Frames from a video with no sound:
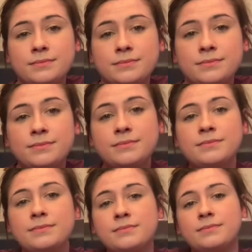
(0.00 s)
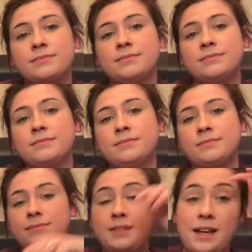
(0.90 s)

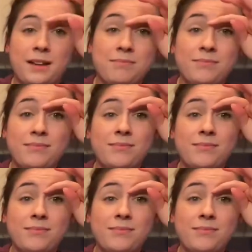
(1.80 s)
(not speaking)